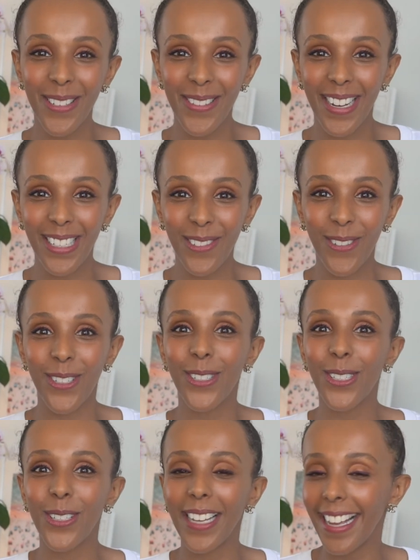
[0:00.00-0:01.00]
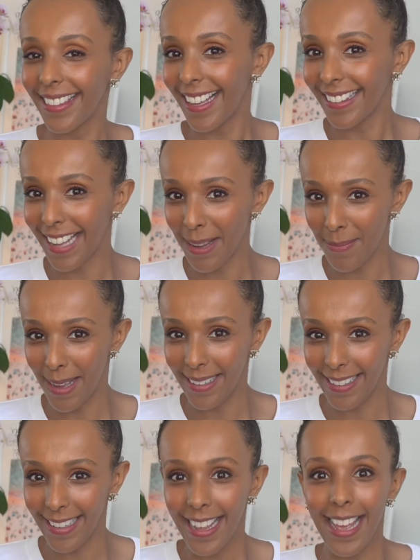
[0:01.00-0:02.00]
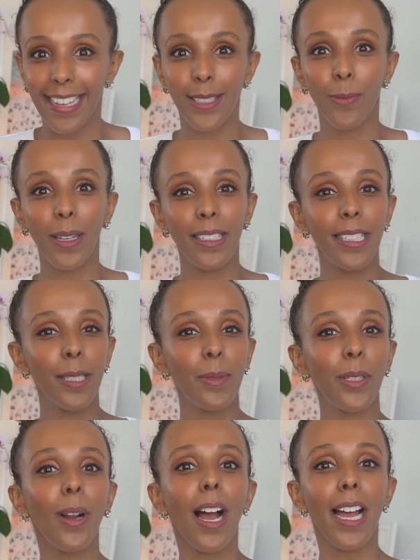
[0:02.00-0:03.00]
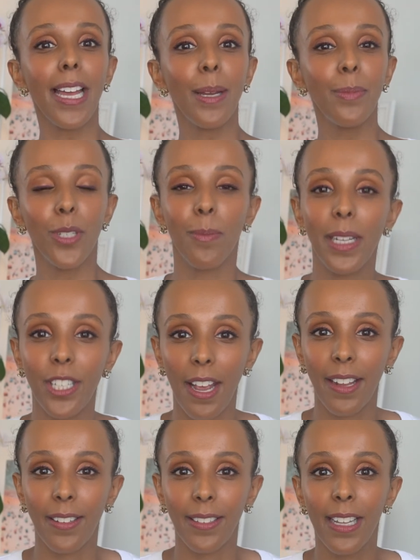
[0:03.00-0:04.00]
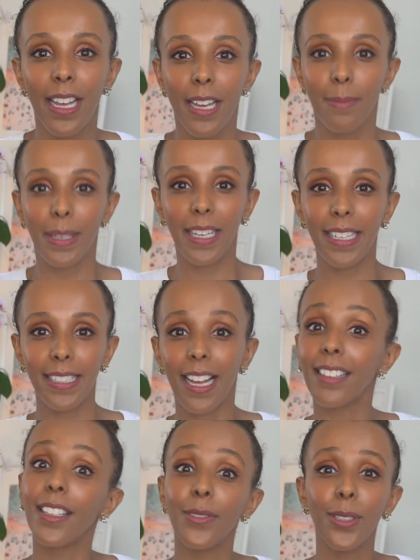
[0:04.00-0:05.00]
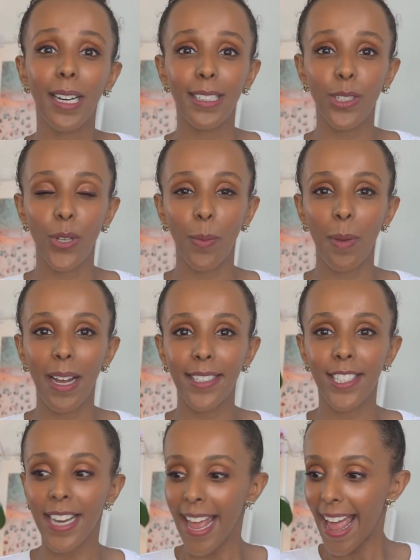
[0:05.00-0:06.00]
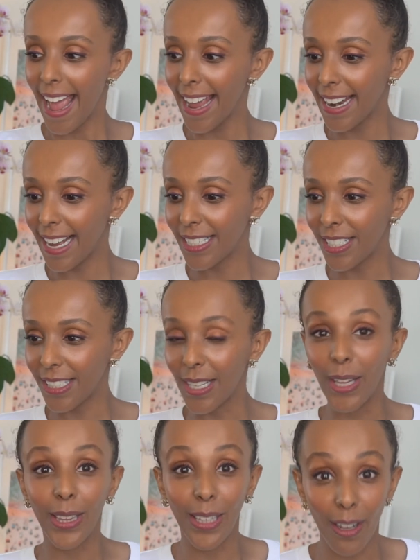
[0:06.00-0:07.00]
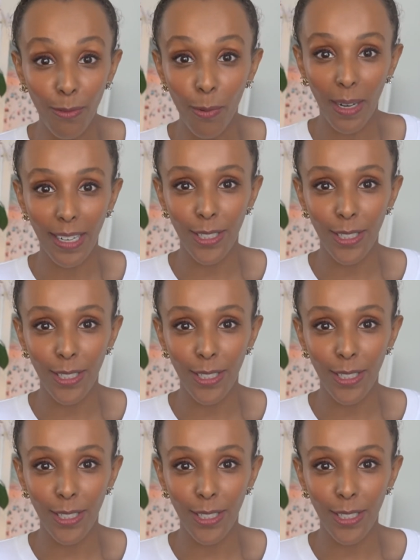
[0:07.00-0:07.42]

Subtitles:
you guys first to hit that like button as well as subscribe to my channel because I love you guys so much and I just love what I